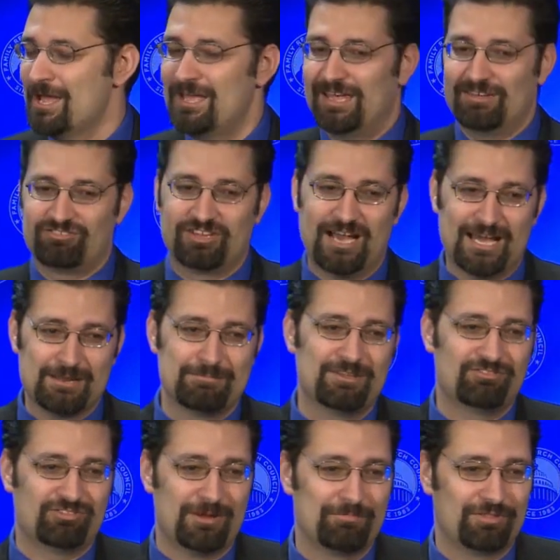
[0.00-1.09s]
It's got to be
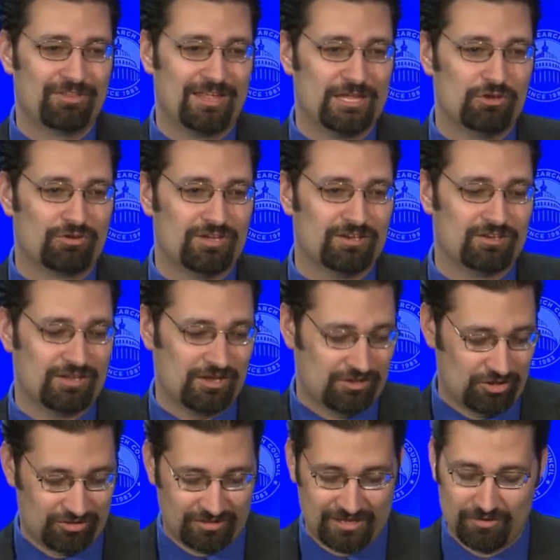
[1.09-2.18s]
something that you
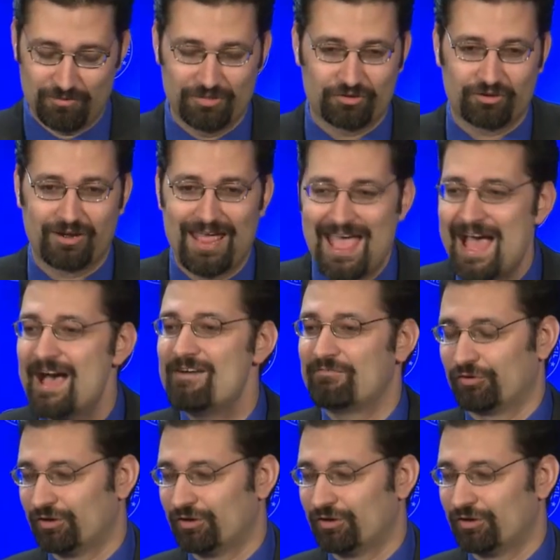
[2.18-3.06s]
either have or